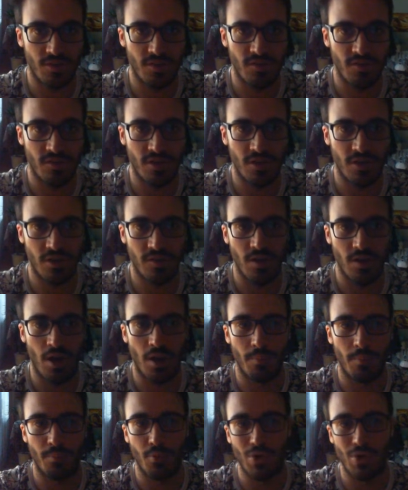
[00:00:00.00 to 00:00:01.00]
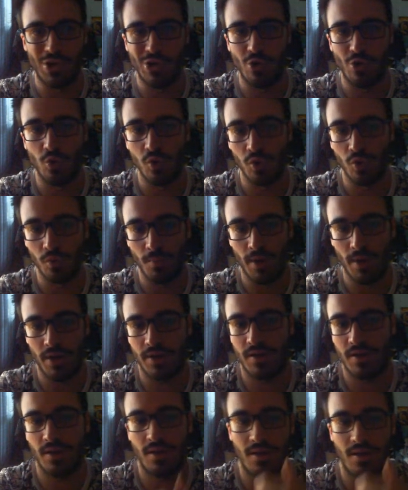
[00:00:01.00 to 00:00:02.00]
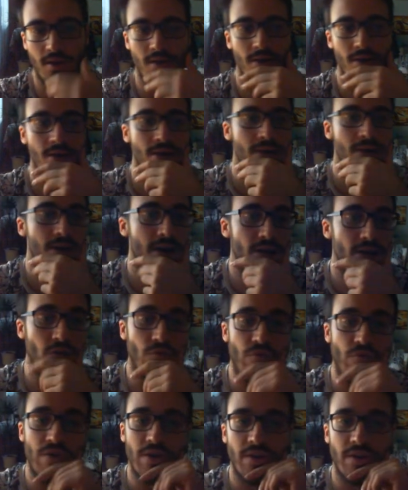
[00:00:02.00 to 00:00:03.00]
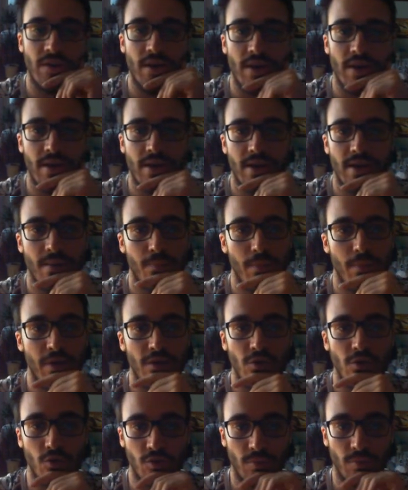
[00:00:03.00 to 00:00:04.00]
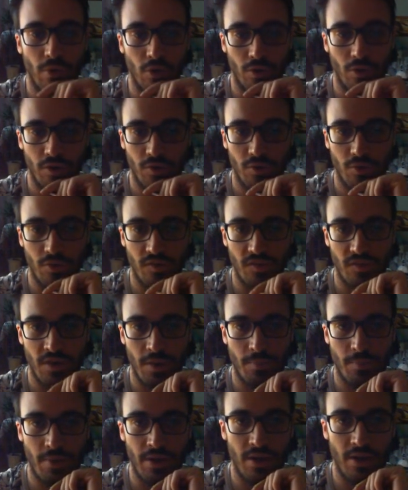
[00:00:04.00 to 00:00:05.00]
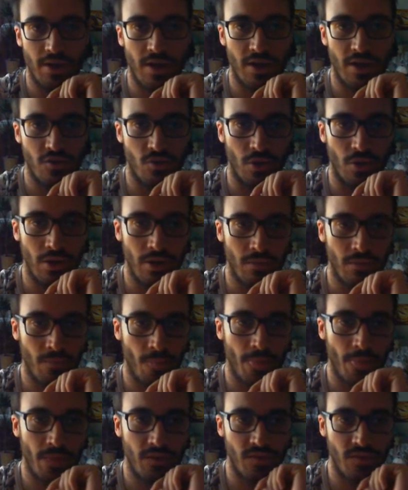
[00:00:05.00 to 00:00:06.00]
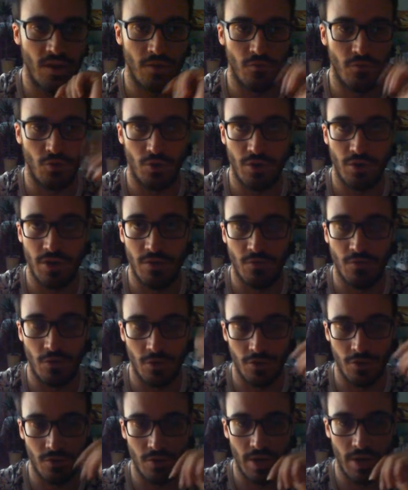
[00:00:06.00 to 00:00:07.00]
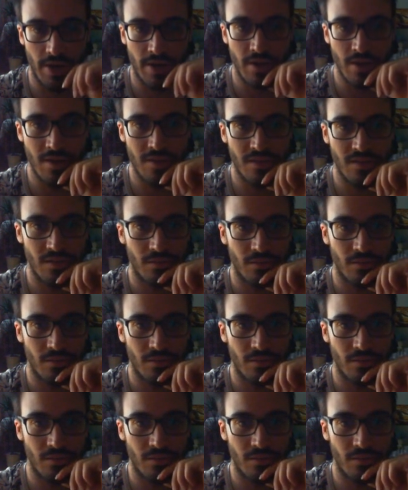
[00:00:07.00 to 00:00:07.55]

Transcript: These cards are pretty cool, but I don't think they can be usable into the sneak peek actually. Same for the Fortune Ladies.